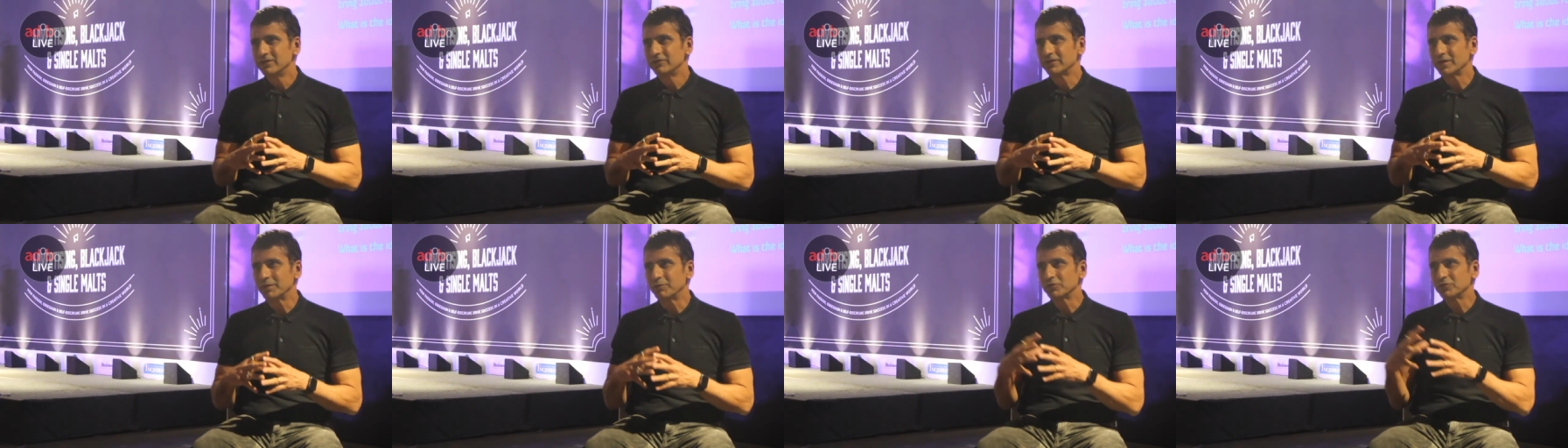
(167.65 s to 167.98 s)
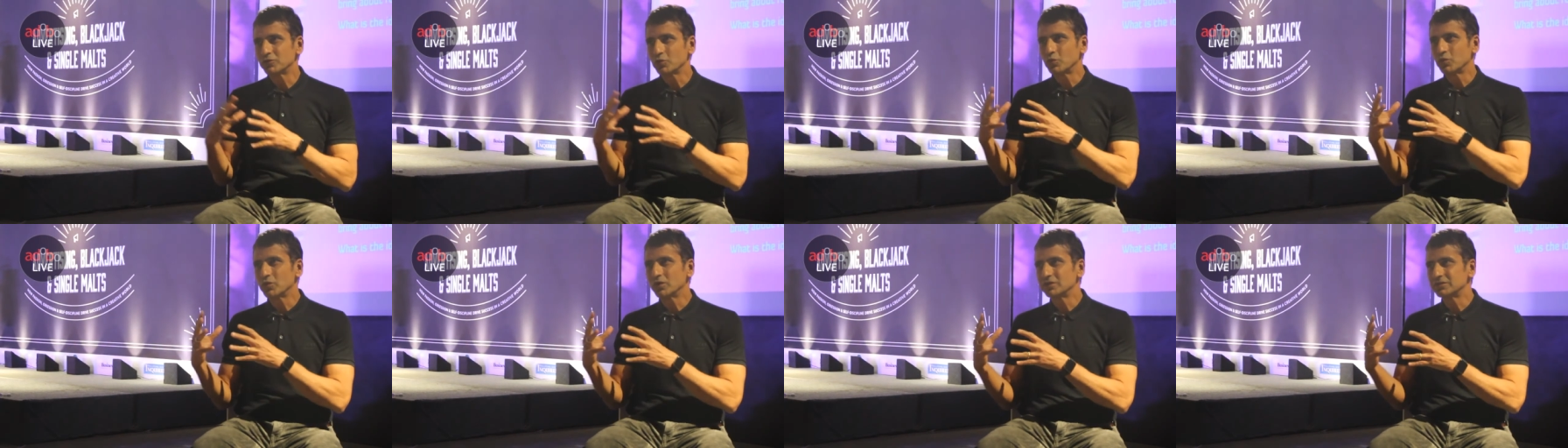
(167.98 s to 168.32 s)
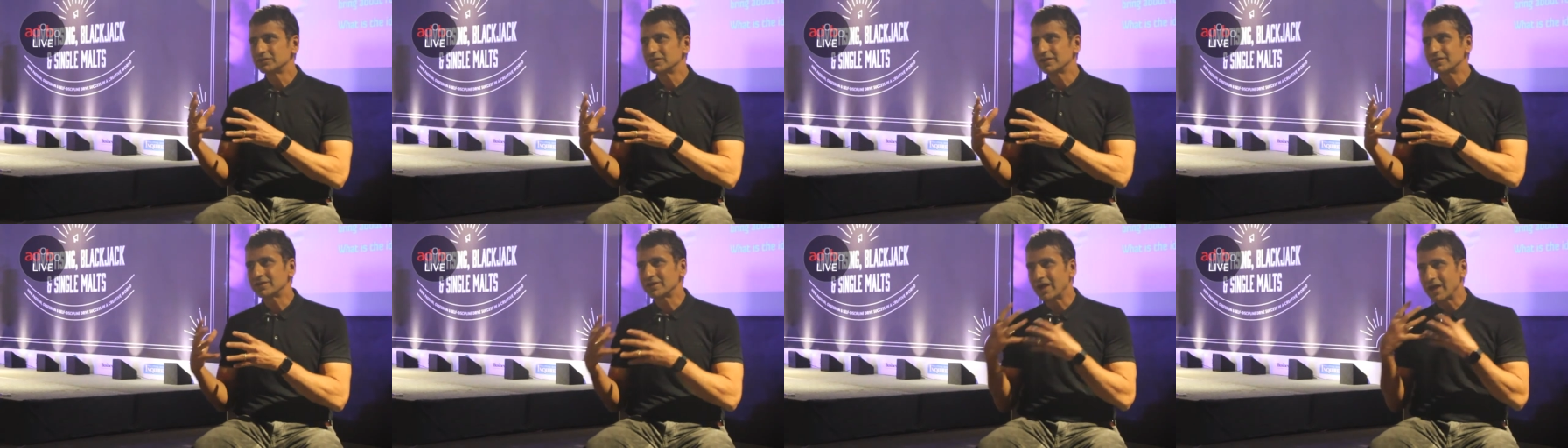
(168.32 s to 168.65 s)
some of the
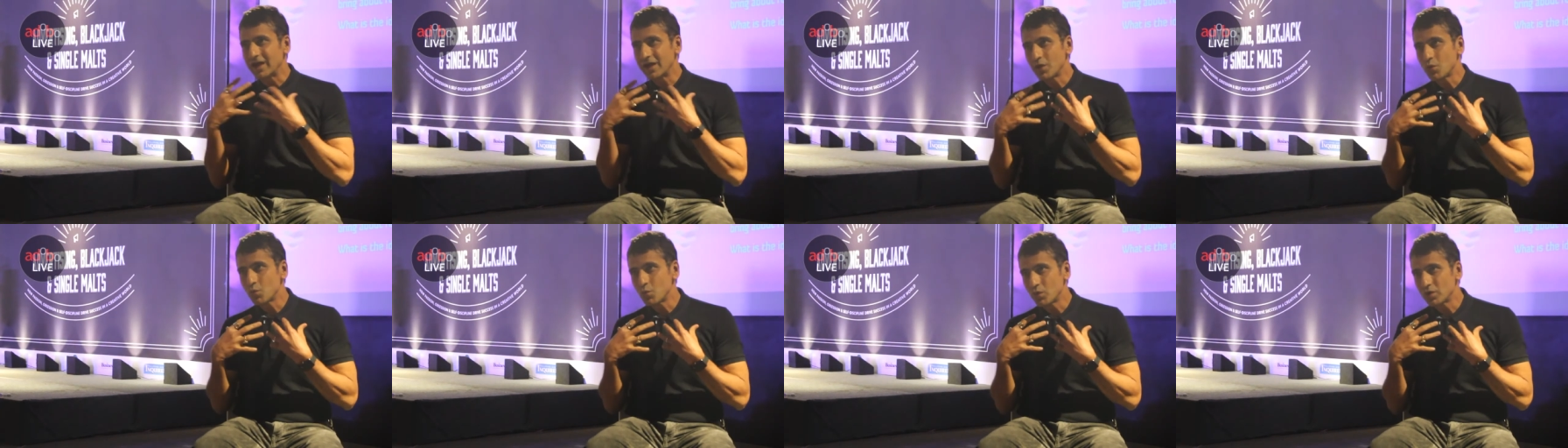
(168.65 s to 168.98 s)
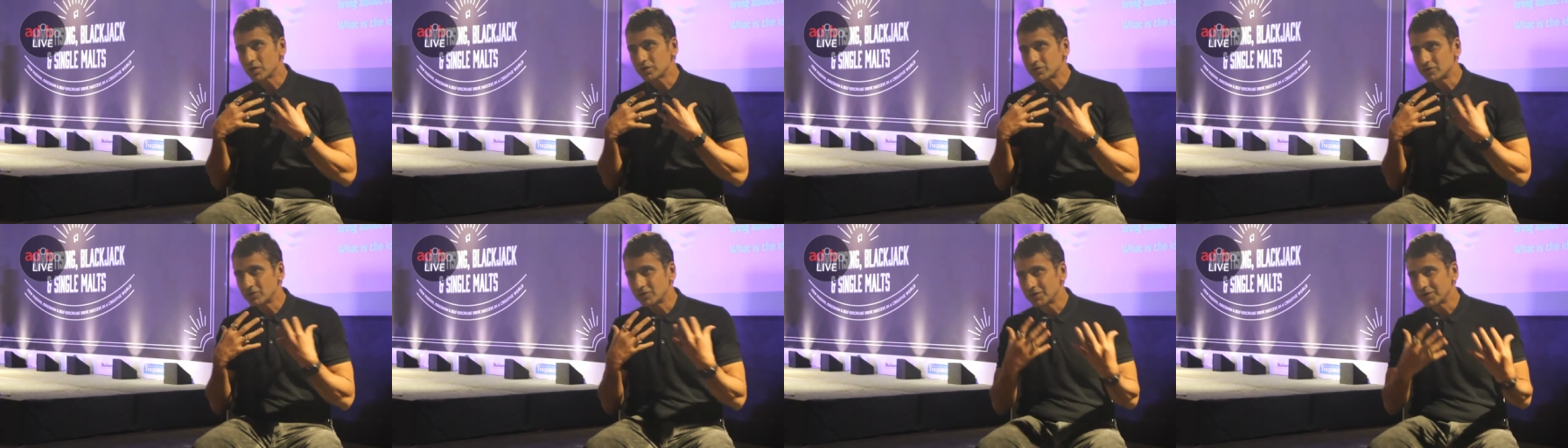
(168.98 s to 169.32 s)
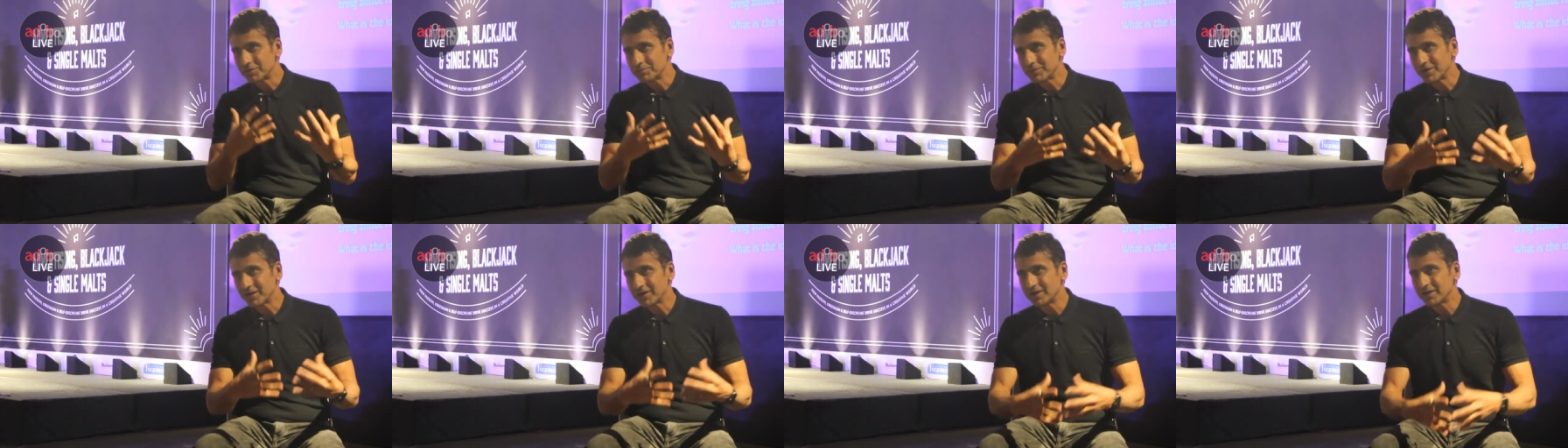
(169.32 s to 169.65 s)
work that I worked
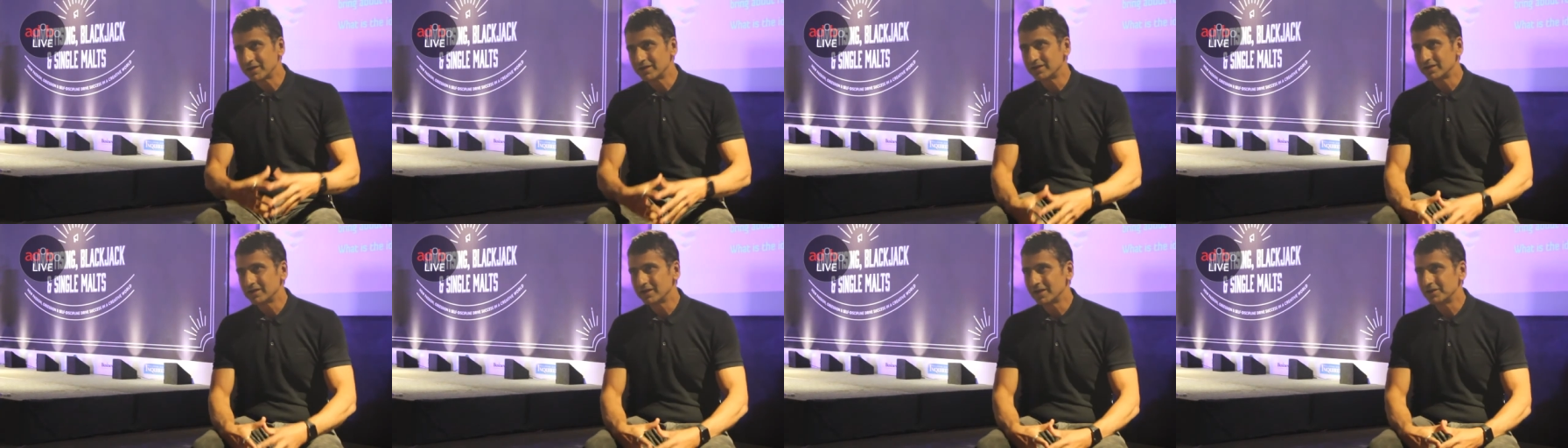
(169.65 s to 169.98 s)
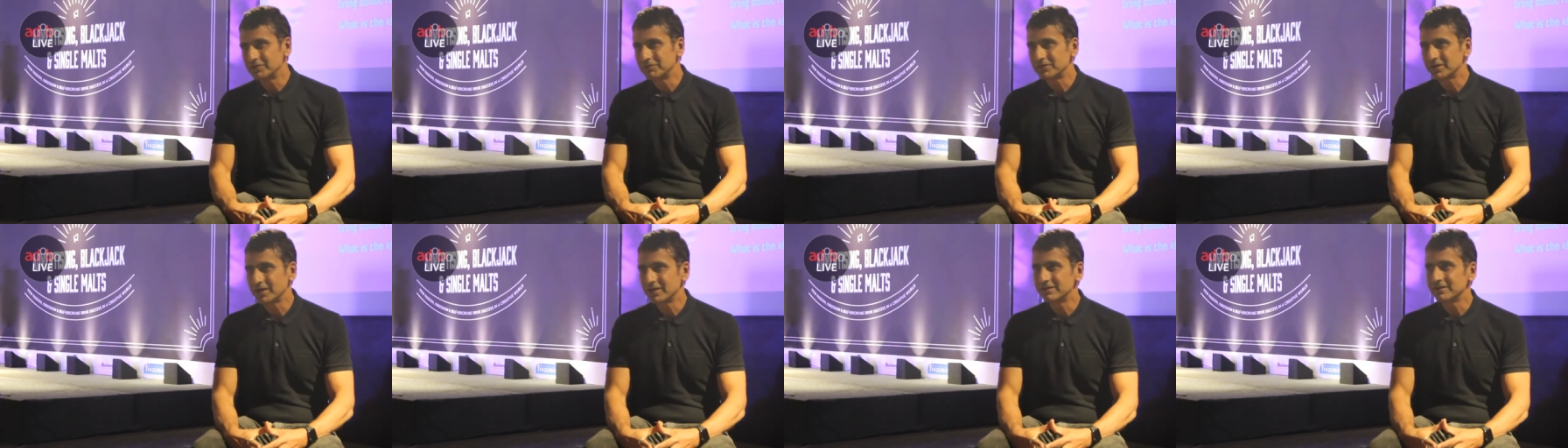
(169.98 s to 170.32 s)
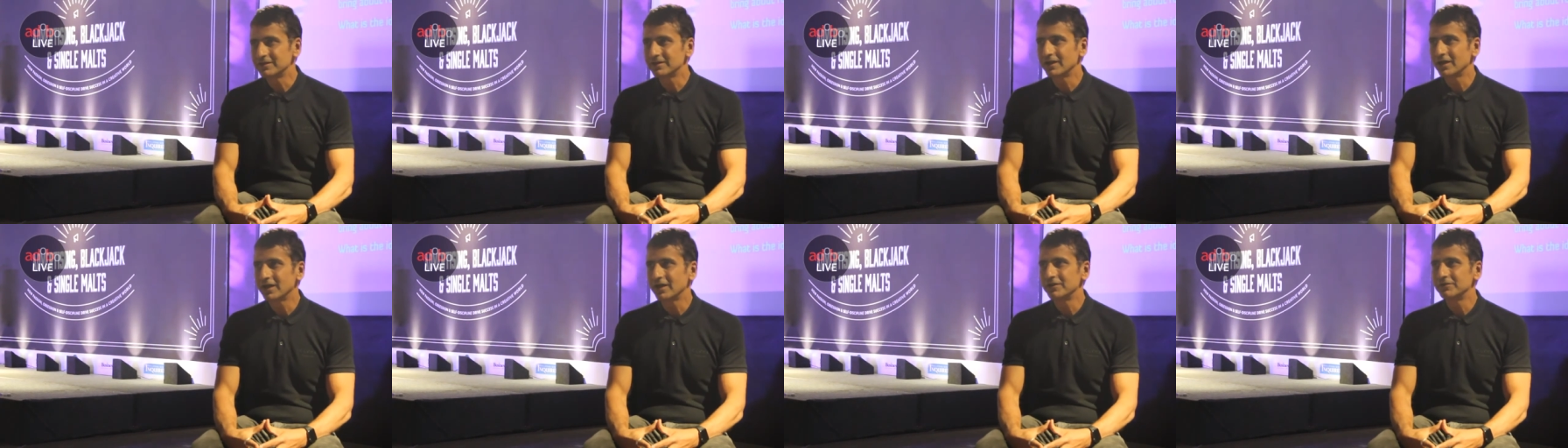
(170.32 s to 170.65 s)
on in my
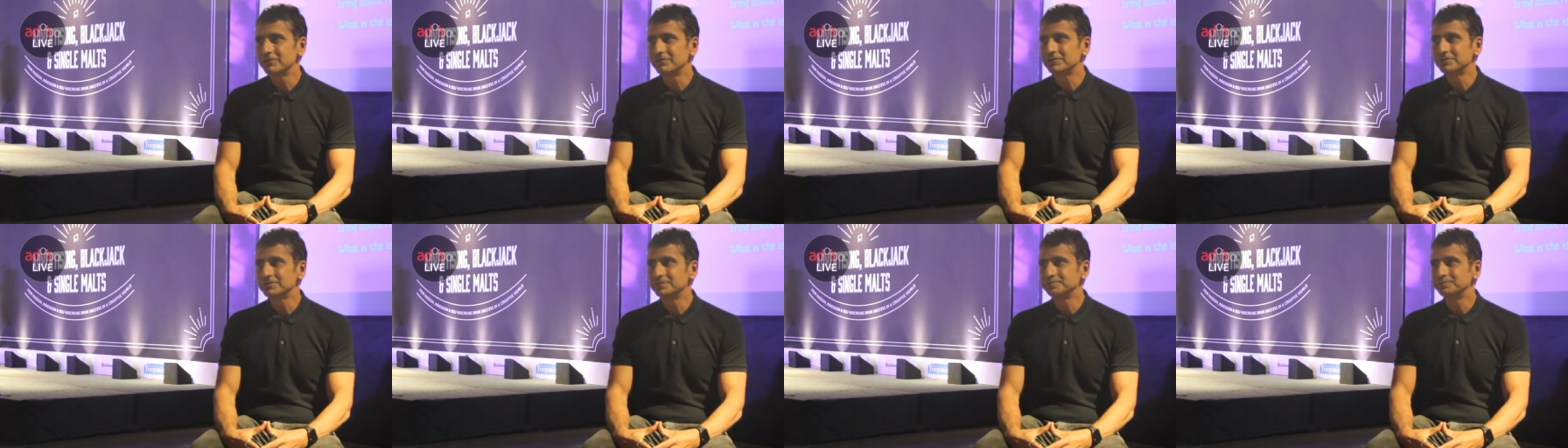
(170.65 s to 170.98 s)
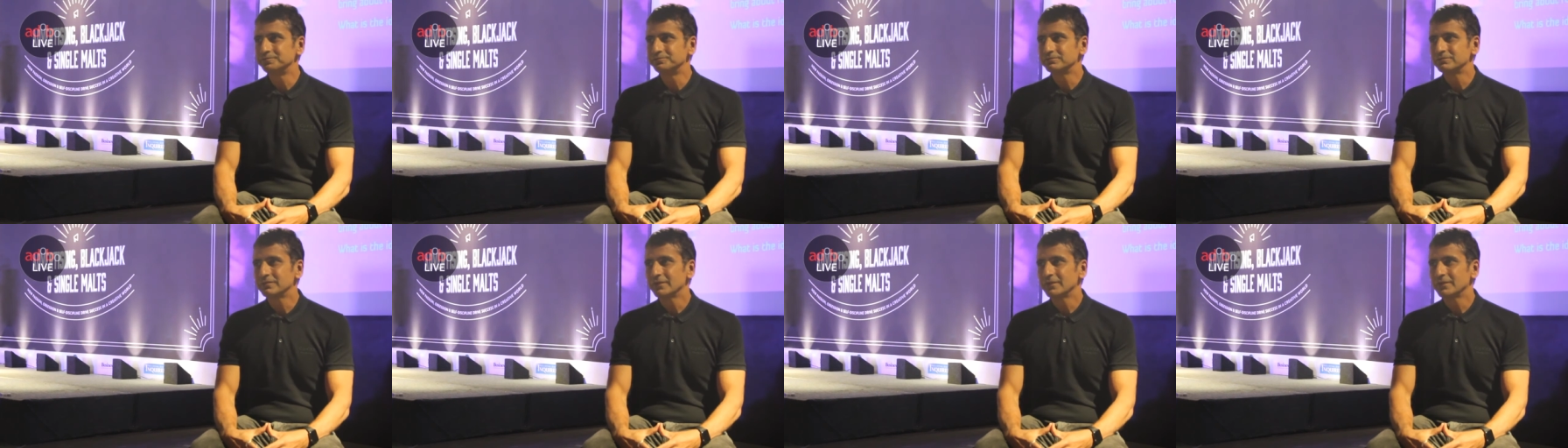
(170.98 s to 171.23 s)
advertising life,